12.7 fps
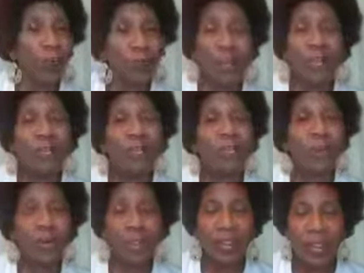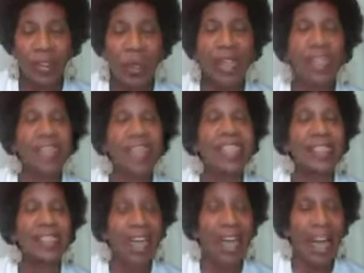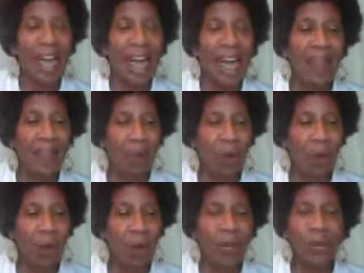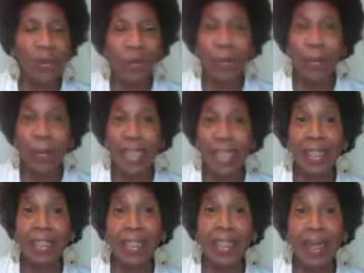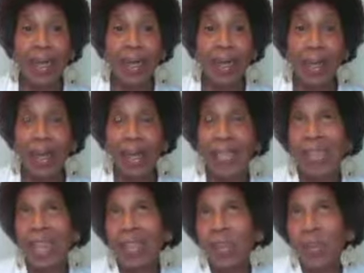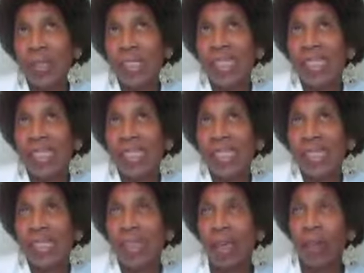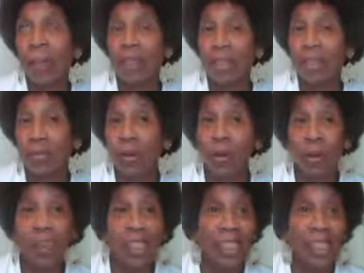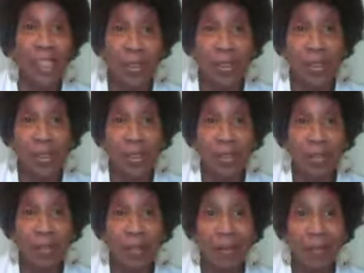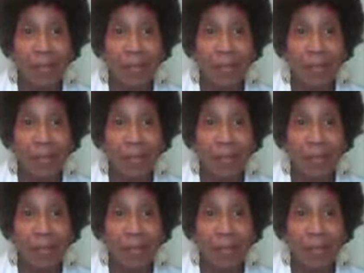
you for doing this and for always remembering that it sounds so 60s, but the struggle continues. Okay.